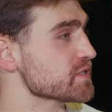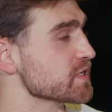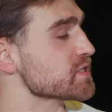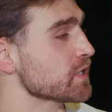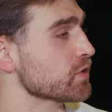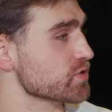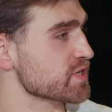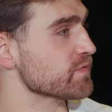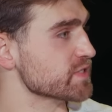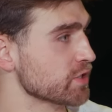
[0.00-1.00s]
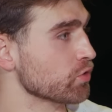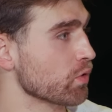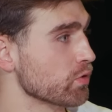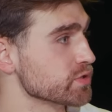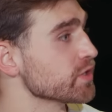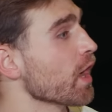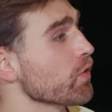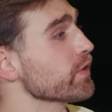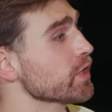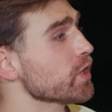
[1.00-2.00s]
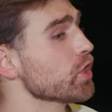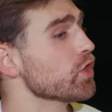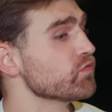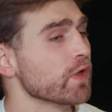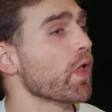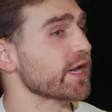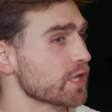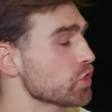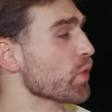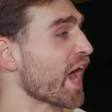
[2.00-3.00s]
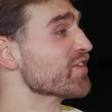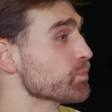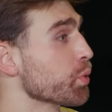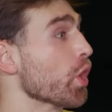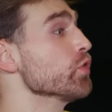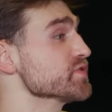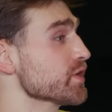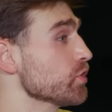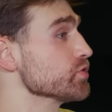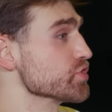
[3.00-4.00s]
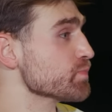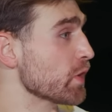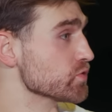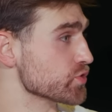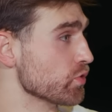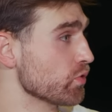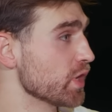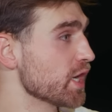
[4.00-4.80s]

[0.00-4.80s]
16 or 17-year-old to not only feel like that you have pros at your disposal